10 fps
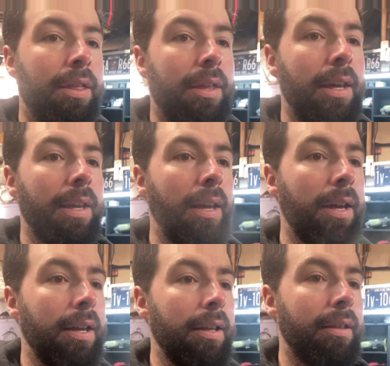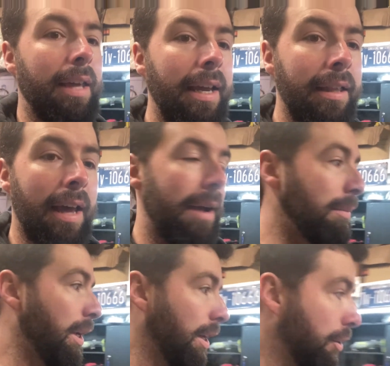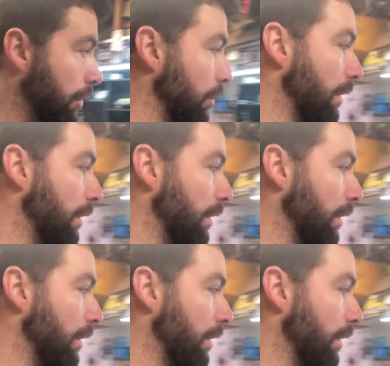the thing that I'm gonna do